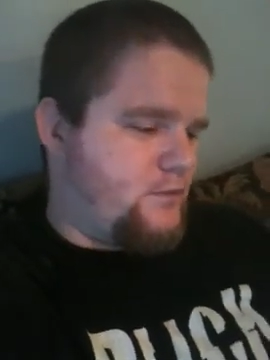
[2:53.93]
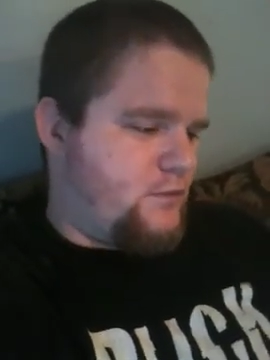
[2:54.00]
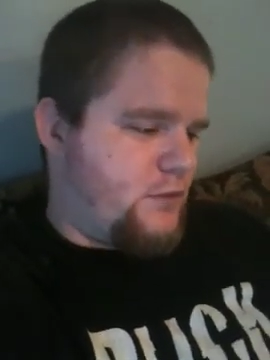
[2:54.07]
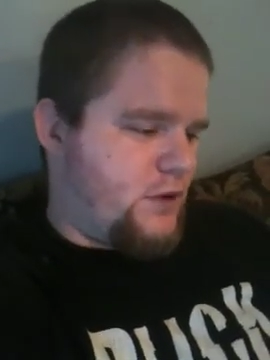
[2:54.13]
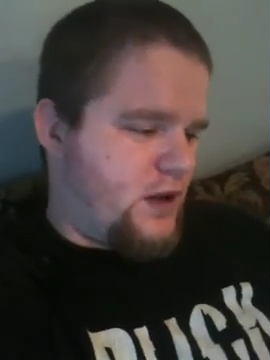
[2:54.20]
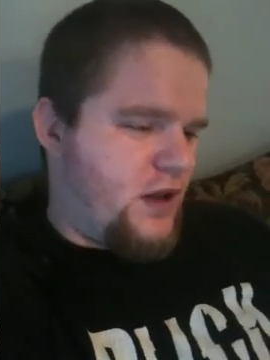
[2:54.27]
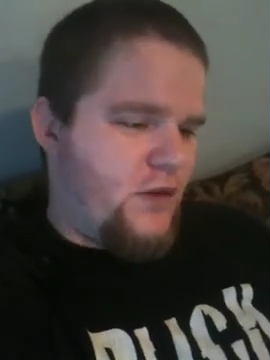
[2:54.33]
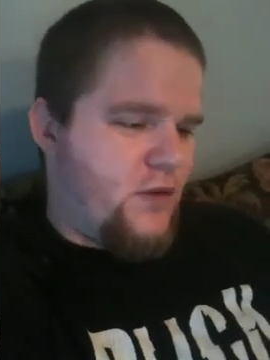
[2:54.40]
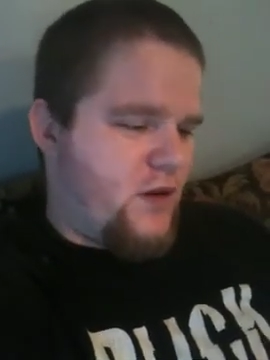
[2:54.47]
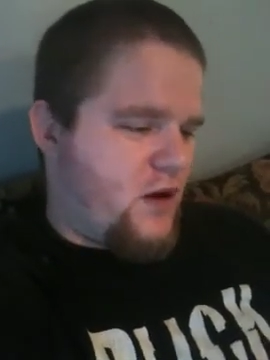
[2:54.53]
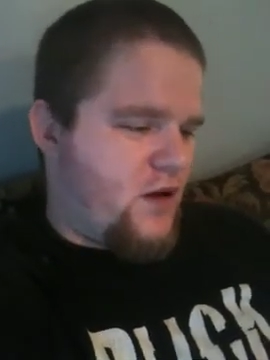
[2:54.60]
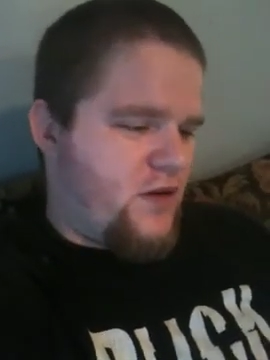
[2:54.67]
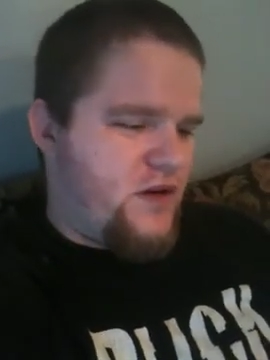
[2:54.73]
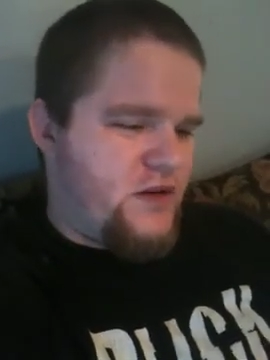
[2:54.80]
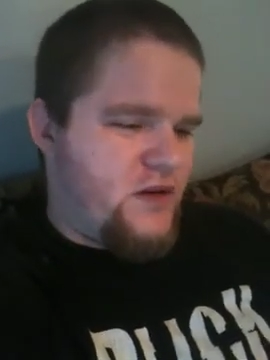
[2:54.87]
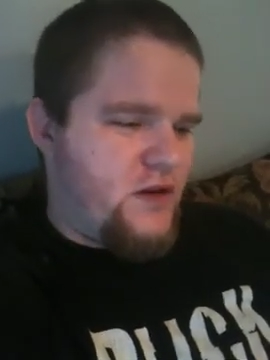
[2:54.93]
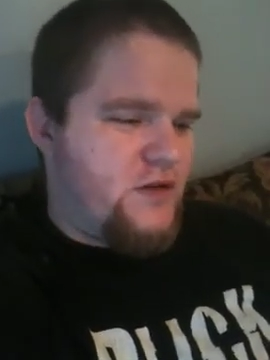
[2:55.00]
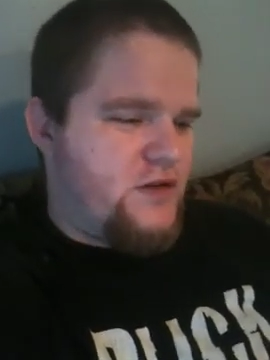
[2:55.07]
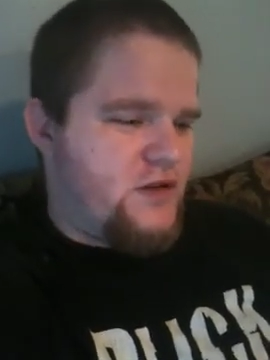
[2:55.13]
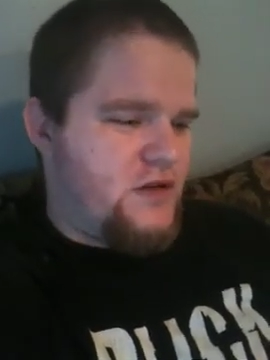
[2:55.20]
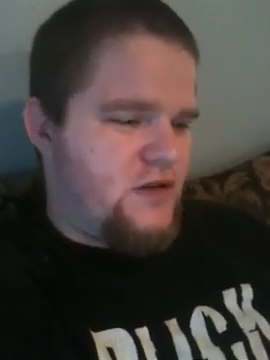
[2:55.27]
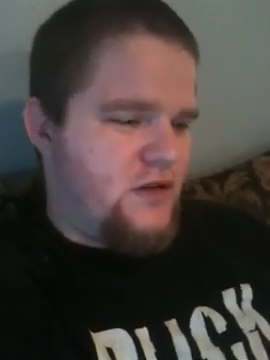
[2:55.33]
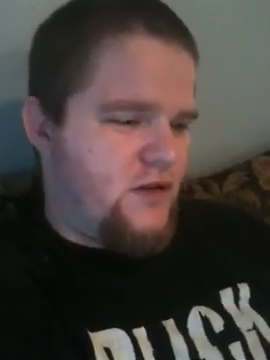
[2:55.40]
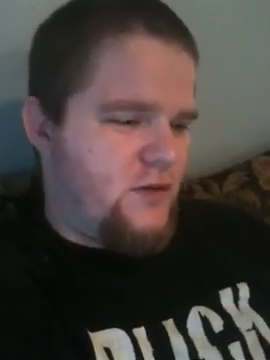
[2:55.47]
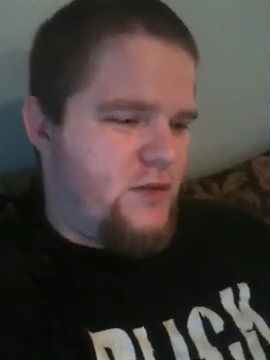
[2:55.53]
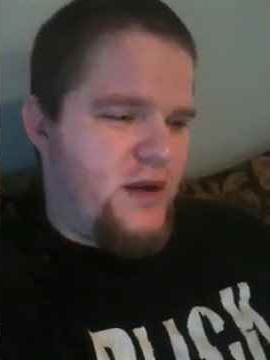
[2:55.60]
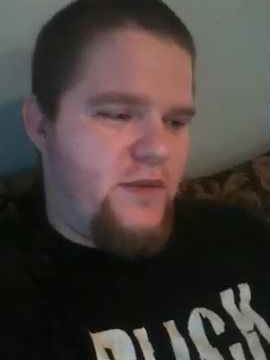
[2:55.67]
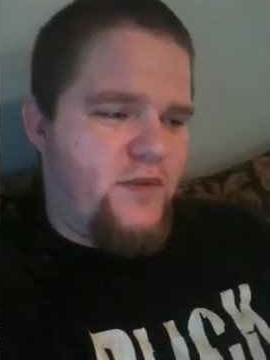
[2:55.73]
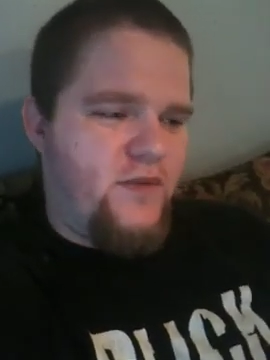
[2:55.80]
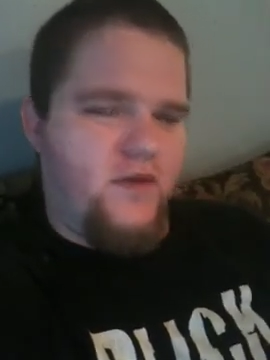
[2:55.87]
But either way, all these are just little
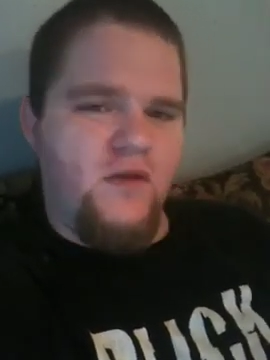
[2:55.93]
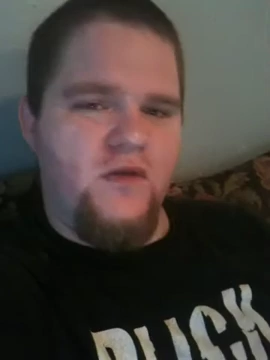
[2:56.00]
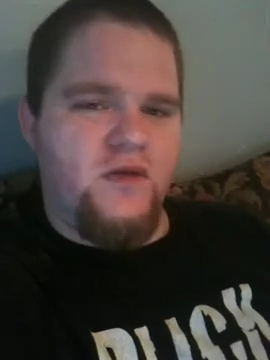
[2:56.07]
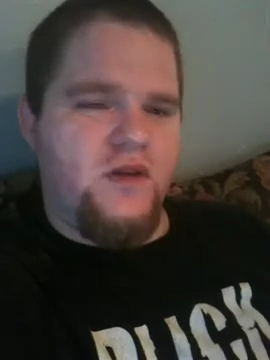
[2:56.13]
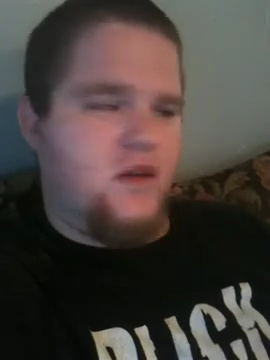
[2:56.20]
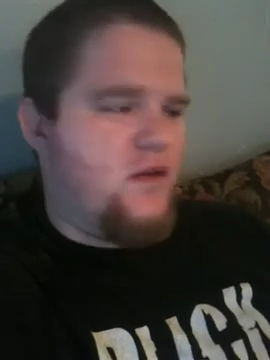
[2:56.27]
pay-per-views.